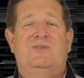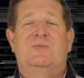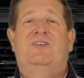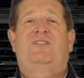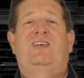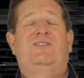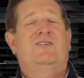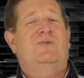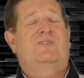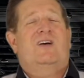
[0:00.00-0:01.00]
The Mustang
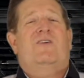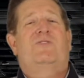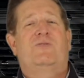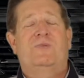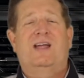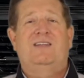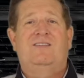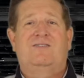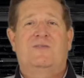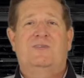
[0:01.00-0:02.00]
II was offered from
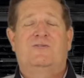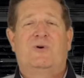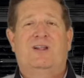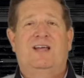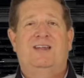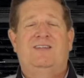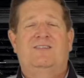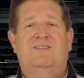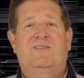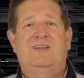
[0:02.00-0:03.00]
1974 to
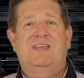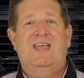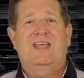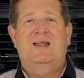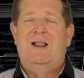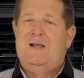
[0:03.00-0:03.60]
1978,